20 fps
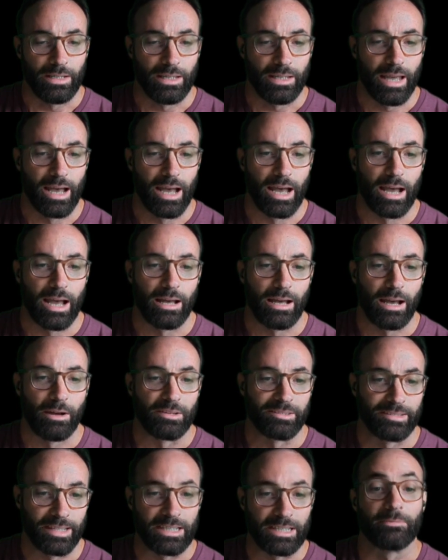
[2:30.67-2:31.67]
I
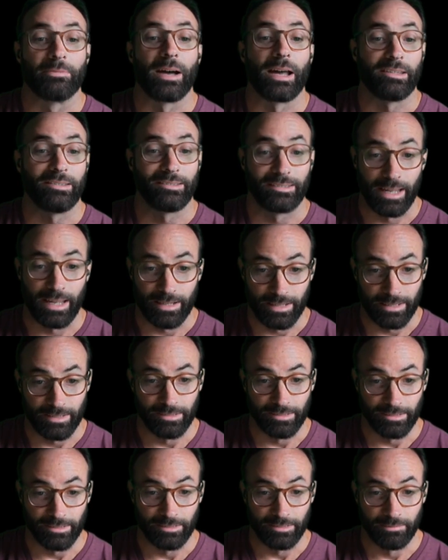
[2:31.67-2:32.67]
would say device
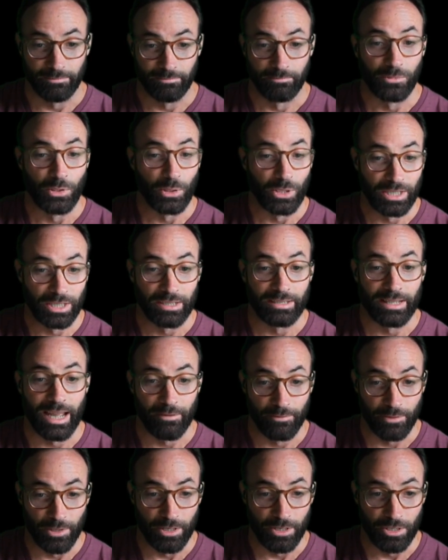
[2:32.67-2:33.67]
settings, they're going to
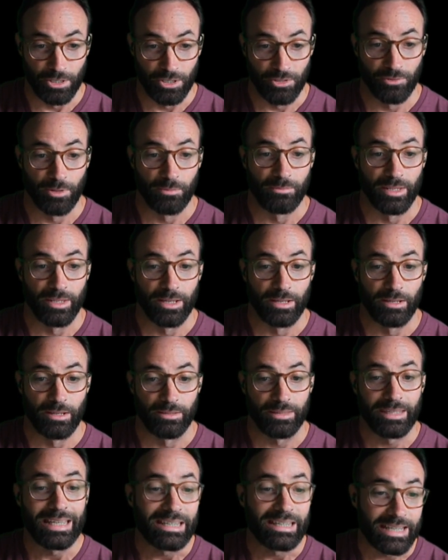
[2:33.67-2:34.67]
diverge from
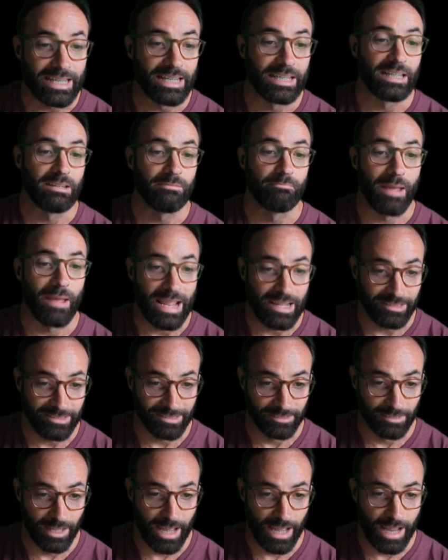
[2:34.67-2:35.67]
the intended
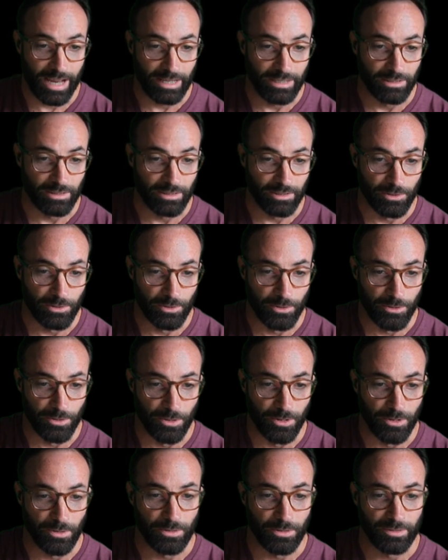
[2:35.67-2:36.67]
baseline
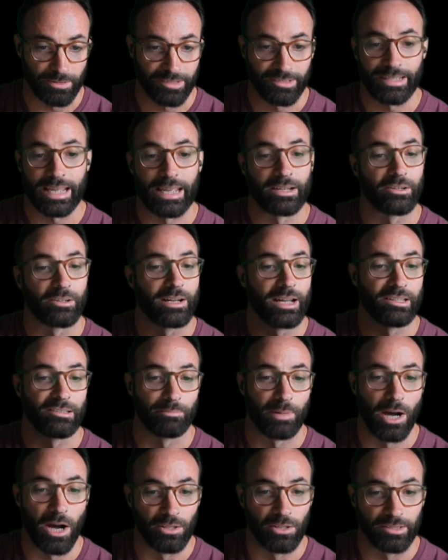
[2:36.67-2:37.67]
or
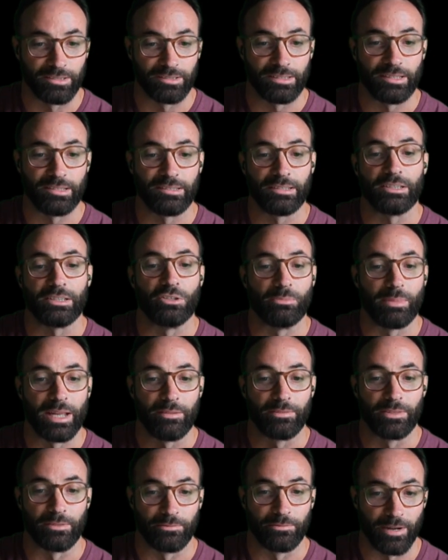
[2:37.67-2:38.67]
standardized policies that you may
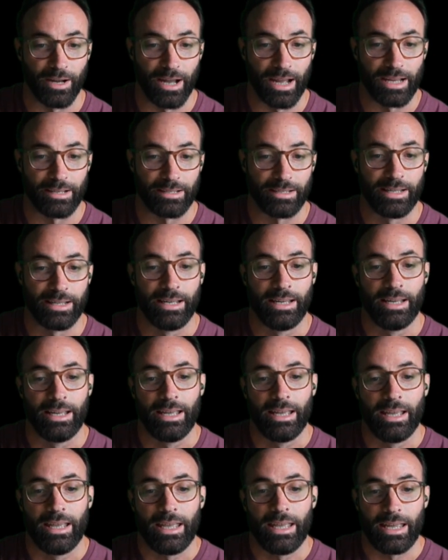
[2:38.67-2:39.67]
have defined.
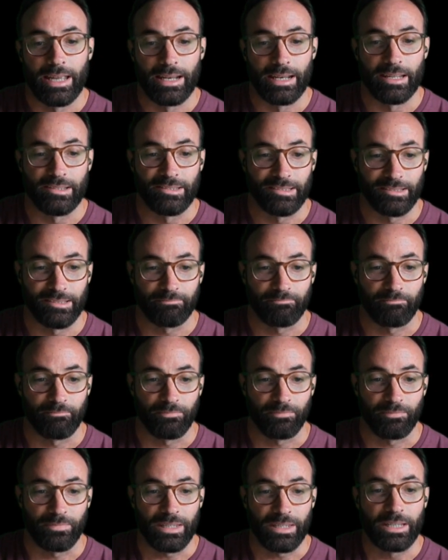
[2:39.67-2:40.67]
And it's
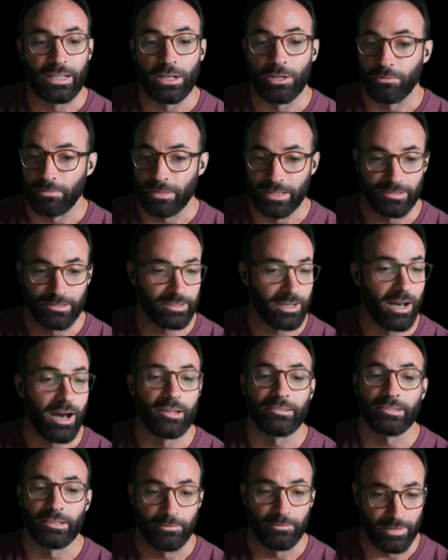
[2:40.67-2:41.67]

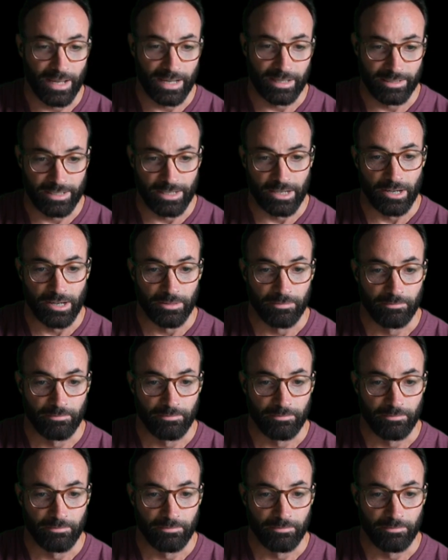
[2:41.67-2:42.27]
cause and effect here.